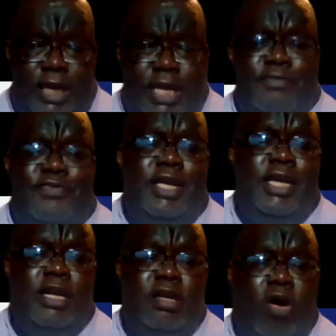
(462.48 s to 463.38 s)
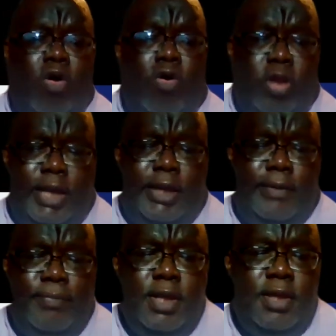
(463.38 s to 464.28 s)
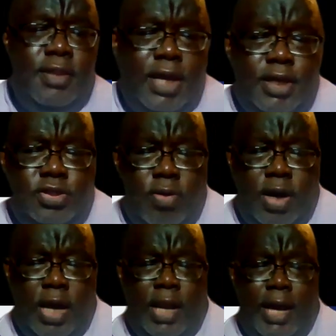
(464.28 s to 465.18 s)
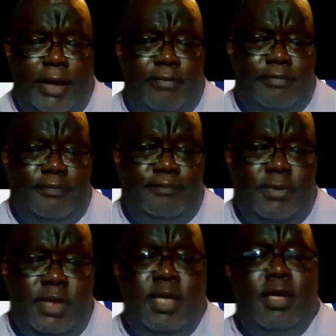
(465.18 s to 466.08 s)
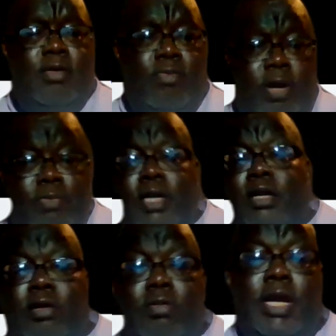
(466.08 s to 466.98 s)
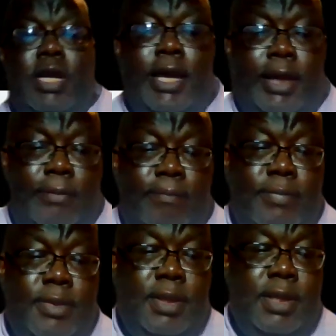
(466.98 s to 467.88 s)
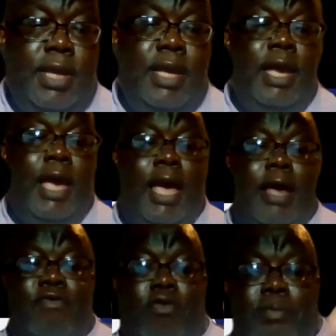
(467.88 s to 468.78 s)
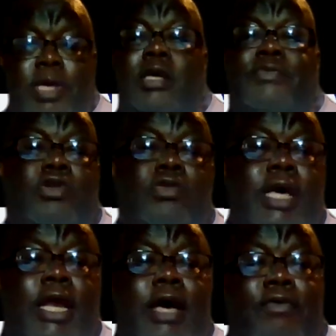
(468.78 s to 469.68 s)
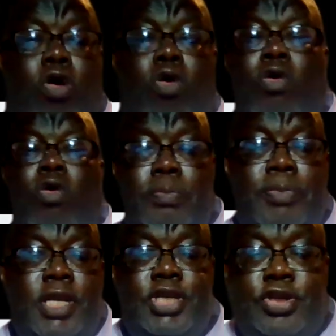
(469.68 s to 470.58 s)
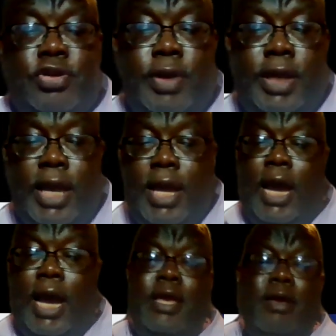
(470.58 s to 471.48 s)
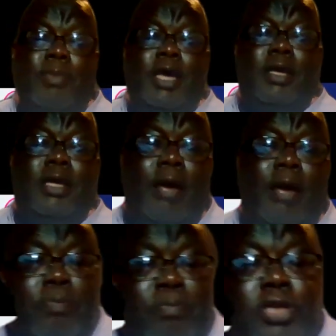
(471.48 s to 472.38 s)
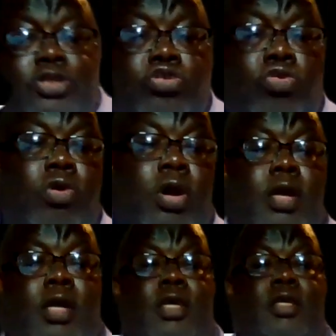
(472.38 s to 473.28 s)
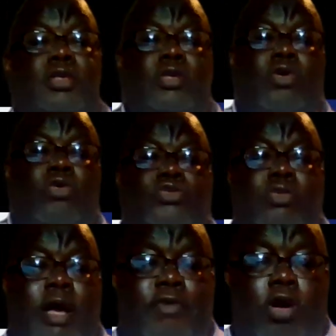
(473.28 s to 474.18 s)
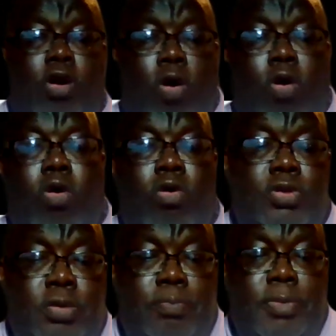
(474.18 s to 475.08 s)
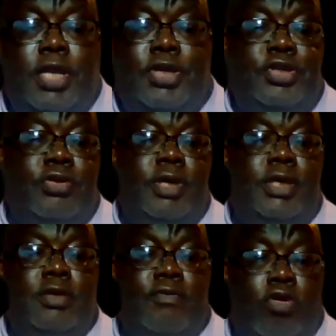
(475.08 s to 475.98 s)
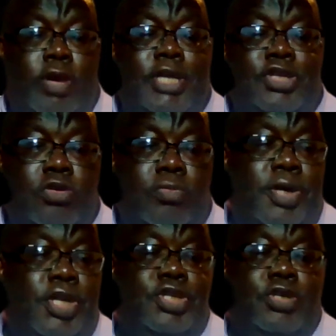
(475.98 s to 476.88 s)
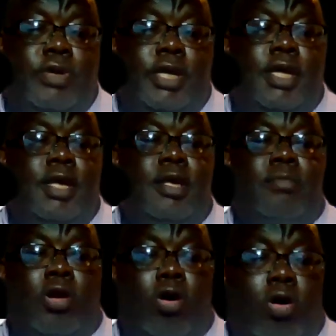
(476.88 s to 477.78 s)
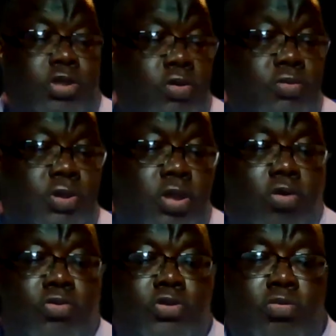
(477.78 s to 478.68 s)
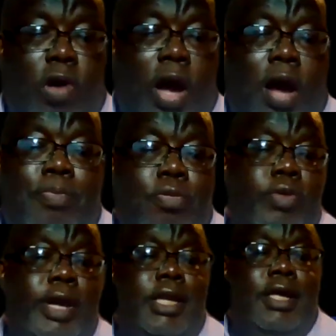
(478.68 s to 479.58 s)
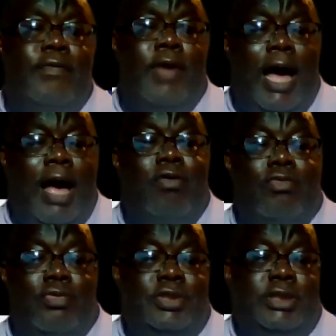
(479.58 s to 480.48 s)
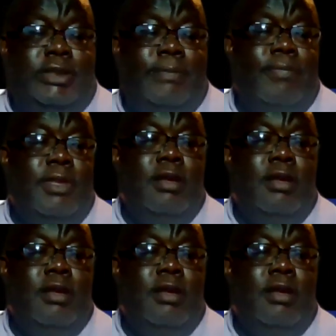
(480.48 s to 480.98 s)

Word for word: the gifting and calling that is on our life. We're in a new day. And for many of you that have a call to ministry, and I am a I'm a mentor to those who have a call to ministry, to vocational ministry, but also to those who operate in the house,